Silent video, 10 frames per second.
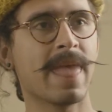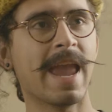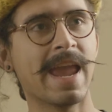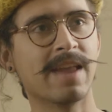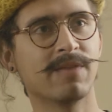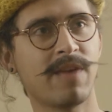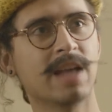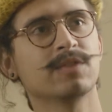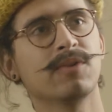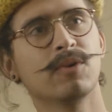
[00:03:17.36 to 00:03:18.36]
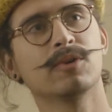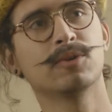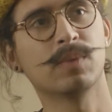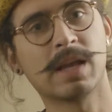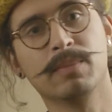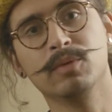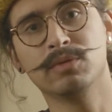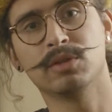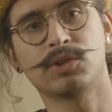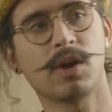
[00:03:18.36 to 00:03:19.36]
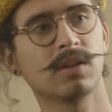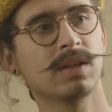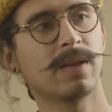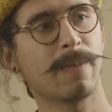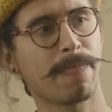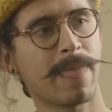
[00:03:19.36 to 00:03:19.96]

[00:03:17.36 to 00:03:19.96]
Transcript: And fast forward to when I moved to Charlotte,